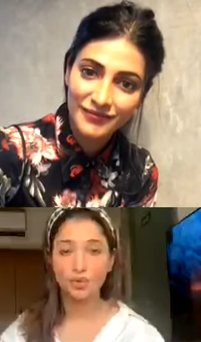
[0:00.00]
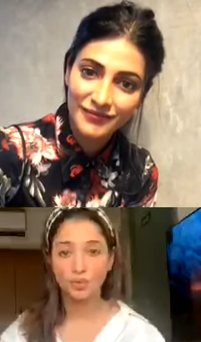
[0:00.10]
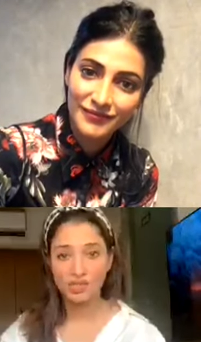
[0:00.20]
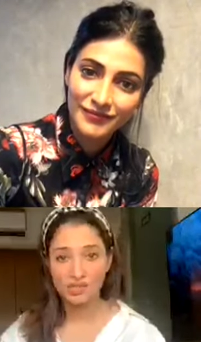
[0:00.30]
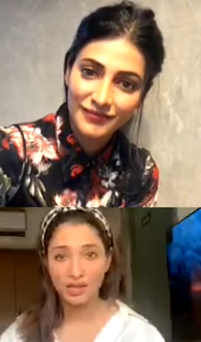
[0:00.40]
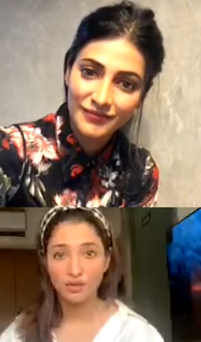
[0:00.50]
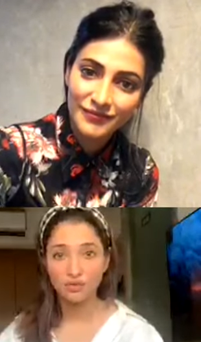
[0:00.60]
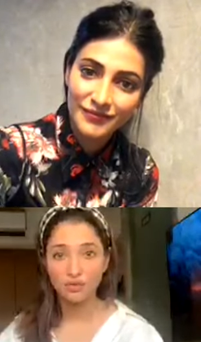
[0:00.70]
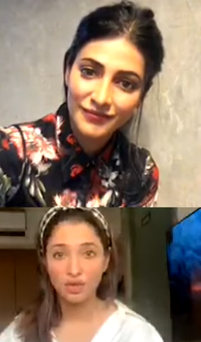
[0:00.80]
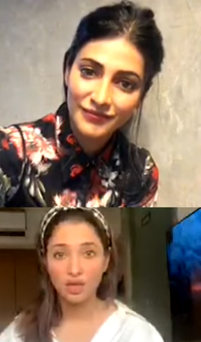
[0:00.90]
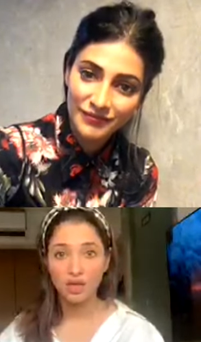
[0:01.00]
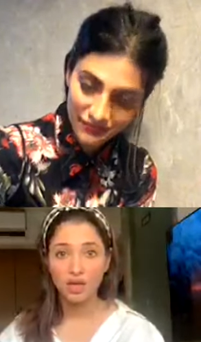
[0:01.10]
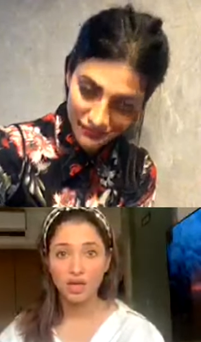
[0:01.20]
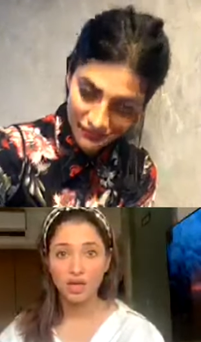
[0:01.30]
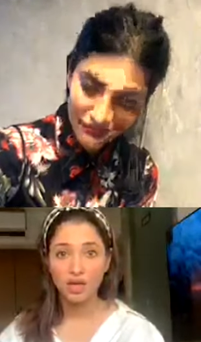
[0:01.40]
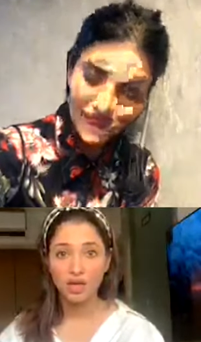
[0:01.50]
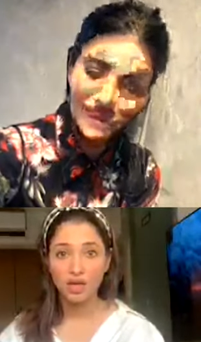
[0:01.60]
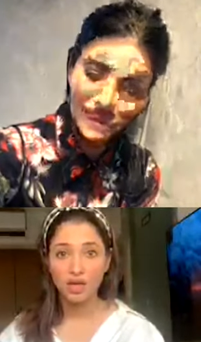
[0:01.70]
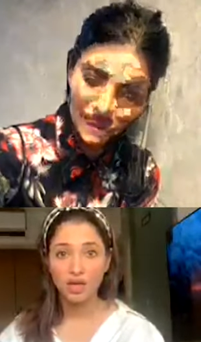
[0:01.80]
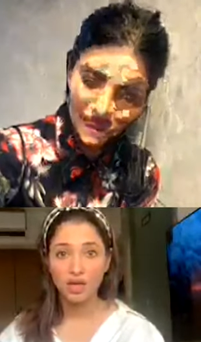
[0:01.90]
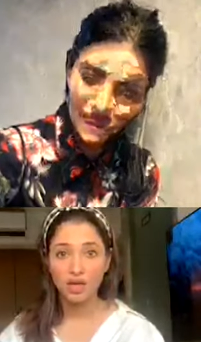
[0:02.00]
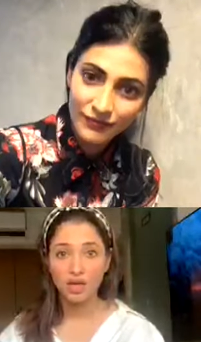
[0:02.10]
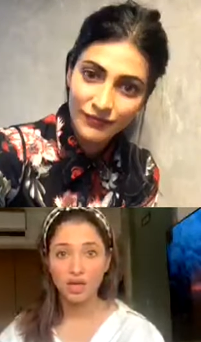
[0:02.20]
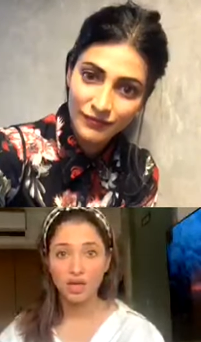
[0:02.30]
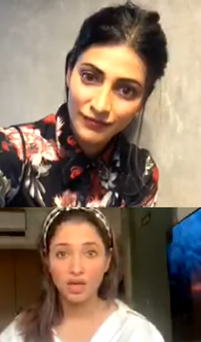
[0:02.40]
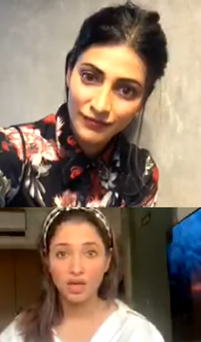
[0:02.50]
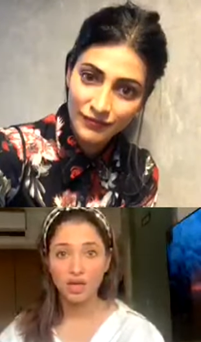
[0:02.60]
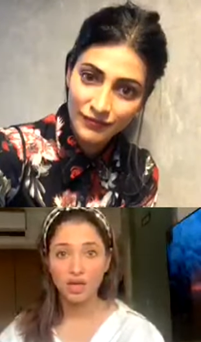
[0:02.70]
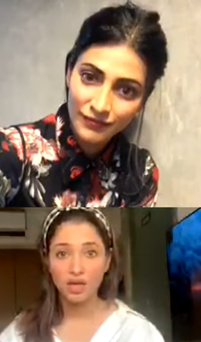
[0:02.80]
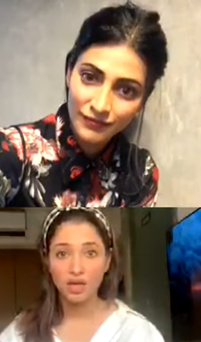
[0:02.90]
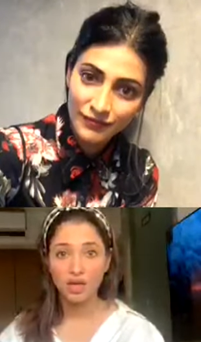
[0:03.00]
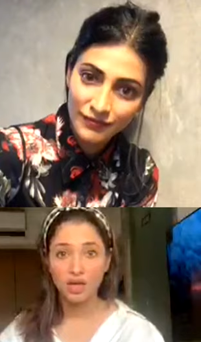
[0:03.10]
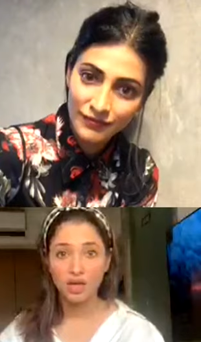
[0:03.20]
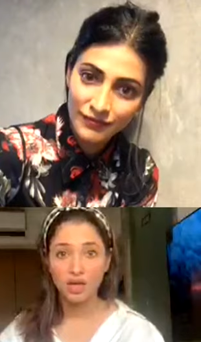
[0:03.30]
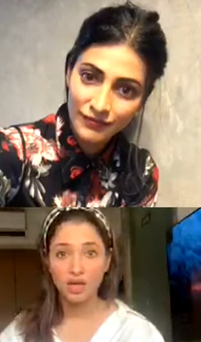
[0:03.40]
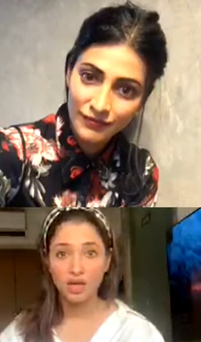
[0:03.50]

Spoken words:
No one is speaking in this clip.